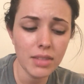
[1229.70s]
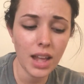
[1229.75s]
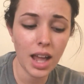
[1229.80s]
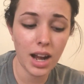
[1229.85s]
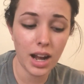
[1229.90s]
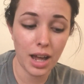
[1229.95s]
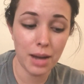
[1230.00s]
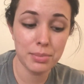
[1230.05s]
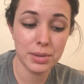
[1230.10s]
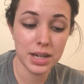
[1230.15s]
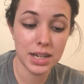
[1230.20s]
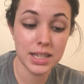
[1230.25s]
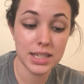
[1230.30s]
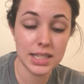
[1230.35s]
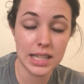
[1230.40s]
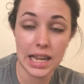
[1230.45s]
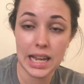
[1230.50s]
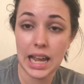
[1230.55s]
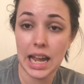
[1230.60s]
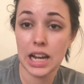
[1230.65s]
And I'm going to
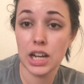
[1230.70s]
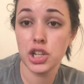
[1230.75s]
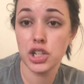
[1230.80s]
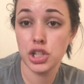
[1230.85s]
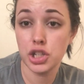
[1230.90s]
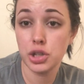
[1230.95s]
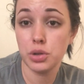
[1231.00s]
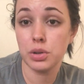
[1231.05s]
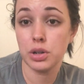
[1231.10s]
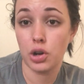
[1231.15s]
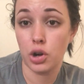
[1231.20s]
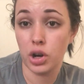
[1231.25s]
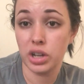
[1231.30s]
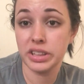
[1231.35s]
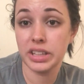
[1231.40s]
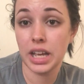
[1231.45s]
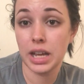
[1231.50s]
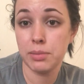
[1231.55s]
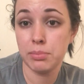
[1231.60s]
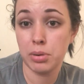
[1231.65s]
say, I can do an
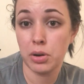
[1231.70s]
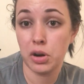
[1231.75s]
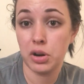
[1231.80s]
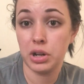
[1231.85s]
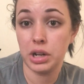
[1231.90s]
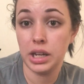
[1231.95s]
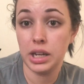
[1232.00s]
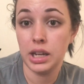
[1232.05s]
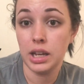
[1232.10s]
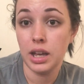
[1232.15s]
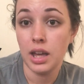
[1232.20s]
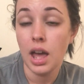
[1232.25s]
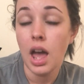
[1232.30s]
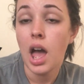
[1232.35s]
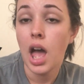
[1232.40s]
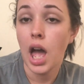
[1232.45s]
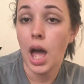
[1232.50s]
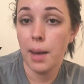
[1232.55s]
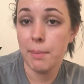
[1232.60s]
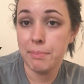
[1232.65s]
online party,
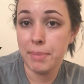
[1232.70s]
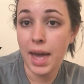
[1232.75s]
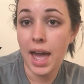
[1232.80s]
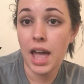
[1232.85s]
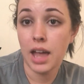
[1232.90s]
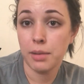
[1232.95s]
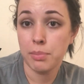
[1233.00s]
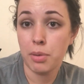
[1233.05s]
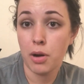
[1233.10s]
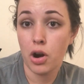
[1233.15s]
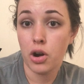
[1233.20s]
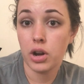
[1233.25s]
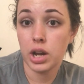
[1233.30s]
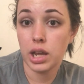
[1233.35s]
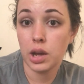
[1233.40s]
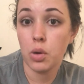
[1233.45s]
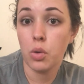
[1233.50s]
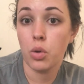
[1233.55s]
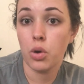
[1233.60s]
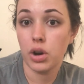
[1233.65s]
a bag
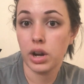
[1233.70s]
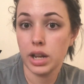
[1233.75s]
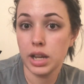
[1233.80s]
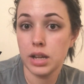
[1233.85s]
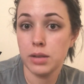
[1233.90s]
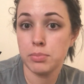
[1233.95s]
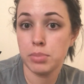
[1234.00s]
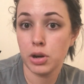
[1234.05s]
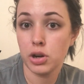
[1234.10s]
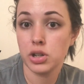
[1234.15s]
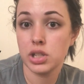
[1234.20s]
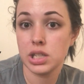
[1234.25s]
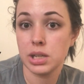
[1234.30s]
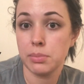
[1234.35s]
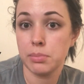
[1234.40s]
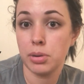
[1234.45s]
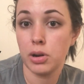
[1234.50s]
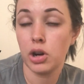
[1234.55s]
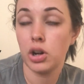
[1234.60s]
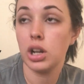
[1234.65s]
party, or an
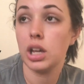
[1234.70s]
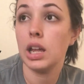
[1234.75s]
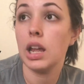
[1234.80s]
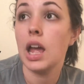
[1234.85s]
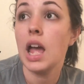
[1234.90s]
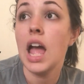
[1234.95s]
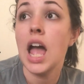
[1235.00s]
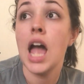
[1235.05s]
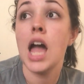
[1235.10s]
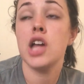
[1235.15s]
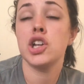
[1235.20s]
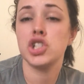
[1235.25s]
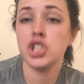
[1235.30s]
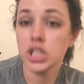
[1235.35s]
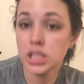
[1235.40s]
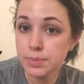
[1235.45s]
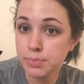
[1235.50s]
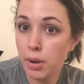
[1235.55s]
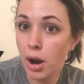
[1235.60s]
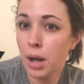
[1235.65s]
in-person party. And
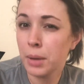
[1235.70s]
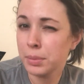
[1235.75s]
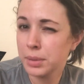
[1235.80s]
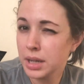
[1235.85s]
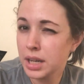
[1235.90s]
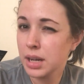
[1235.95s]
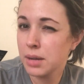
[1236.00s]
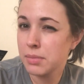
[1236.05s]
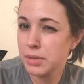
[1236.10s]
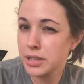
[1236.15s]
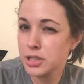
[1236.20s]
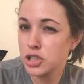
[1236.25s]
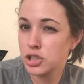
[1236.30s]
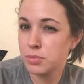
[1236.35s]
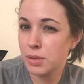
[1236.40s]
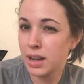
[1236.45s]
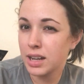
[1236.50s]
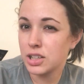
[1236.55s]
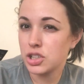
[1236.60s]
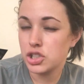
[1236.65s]
she's probably going to message
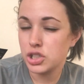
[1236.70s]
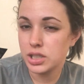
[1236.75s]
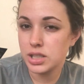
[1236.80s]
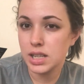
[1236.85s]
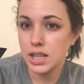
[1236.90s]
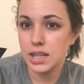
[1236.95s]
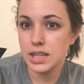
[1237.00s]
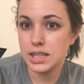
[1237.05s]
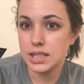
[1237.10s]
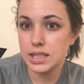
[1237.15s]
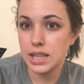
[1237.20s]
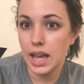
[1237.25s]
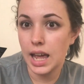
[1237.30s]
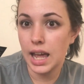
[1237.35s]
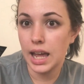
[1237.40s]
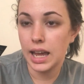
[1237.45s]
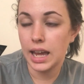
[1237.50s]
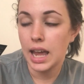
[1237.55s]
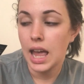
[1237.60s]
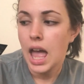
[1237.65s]
back and she's going to
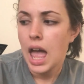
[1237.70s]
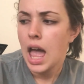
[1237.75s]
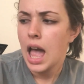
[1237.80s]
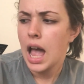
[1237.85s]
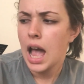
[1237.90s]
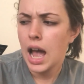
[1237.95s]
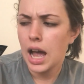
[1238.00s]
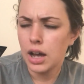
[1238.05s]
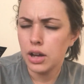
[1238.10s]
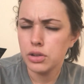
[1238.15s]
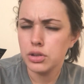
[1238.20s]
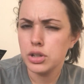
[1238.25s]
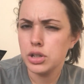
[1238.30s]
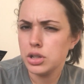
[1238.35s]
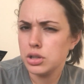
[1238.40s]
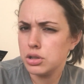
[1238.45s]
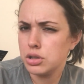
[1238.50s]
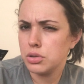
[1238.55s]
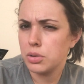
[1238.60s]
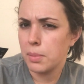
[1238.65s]
say, how do
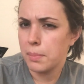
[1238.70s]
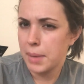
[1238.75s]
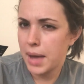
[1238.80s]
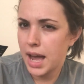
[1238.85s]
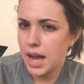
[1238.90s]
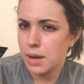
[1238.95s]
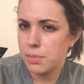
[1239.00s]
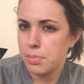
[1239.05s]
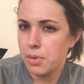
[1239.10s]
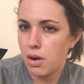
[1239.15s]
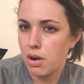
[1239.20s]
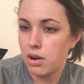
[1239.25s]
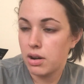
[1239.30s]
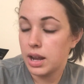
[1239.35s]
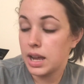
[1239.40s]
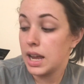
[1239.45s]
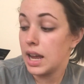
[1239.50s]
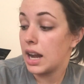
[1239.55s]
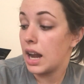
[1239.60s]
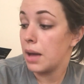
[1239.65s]
you do a bag
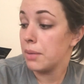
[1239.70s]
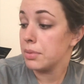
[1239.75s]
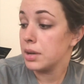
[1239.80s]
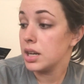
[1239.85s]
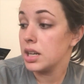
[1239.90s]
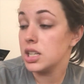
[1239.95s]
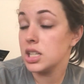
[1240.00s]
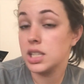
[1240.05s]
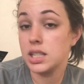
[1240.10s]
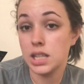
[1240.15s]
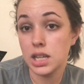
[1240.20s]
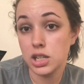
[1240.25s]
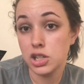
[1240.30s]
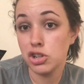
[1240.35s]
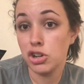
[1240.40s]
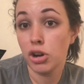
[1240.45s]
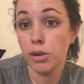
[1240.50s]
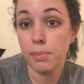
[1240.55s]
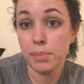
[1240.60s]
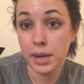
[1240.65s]
party? And I'm going to send
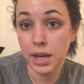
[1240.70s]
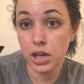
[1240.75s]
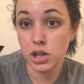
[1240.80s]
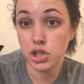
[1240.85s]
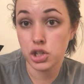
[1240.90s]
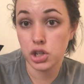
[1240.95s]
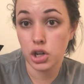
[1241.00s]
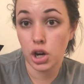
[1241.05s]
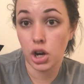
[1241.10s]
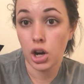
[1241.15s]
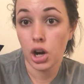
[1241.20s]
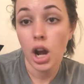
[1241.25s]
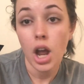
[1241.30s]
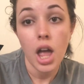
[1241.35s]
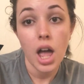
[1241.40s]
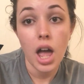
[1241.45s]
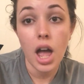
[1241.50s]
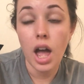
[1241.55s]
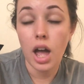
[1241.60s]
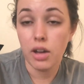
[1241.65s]
her a picture
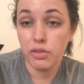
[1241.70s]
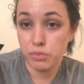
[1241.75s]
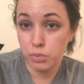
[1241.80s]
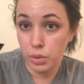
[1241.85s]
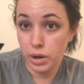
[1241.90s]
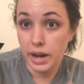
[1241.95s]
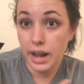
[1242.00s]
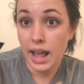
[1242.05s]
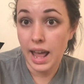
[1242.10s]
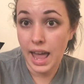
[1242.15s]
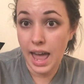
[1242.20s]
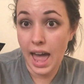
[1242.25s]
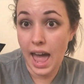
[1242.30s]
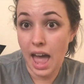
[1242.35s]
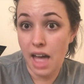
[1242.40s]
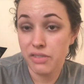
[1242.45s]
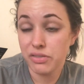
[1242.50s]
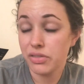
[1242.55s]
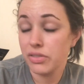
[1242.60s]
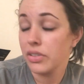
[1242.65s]
of what I
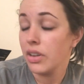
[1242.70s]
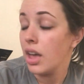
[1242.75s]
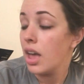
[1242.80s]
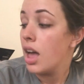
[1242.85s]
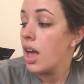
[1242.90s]
have